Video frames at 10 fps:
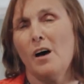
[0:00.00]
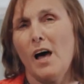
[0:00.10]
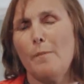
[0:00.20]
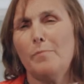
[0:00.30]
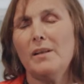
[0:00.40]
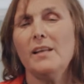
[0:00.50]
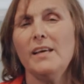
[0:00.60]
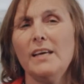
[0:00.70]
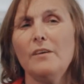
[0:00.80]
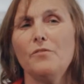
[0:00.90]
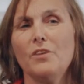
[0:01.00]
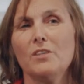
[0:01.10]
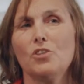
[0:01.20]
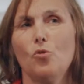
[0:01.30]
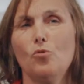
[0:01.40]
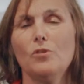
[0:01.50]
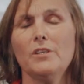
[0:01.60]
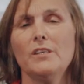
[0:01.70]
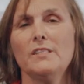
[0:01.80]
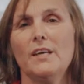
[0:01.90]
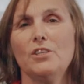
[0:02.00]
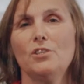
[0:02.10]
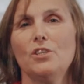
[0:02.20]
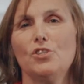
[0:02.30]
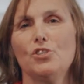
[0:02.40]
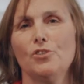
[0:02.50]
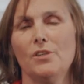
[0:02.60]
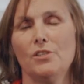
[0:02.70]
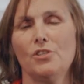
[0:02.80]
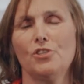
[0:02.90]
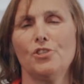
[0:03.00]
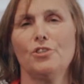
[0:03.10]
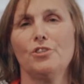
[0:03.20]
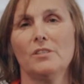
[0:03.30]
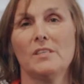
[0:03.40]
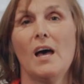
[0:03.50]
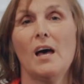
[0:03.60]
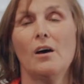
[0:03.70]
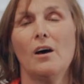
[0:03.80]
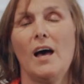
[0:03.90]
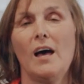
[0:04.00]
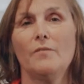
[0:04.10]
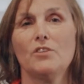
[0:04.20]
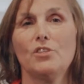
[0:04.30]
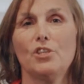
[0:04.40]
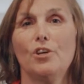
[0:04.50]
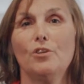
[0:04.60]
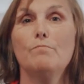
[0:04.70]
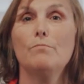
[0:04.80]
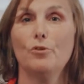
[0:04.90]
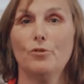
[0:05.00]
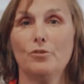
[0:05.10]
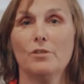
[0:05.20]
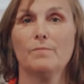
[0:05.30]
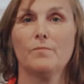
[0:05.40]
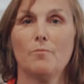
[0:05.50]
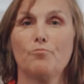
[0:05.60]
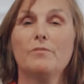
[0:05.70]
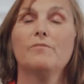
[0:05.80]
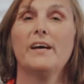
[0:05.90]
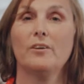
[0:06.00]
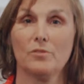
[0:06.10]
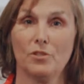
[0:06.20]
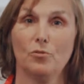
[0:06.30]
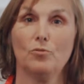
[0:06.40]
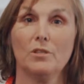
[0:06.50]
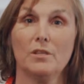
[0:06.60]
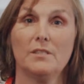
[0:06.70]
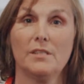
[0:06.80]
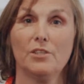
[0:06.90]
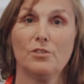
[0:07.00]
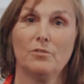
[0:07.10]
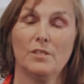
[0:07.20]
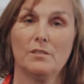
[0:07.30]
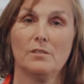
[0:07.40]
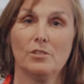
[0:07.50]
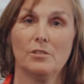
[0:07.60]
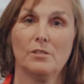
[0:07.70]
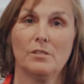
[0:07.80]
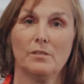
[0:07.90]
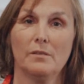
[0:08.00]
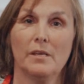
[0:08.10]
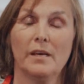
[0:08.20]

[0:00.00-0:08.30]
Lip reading: I believe that organisation institutions have a certain mood that prevails the organisation or institution.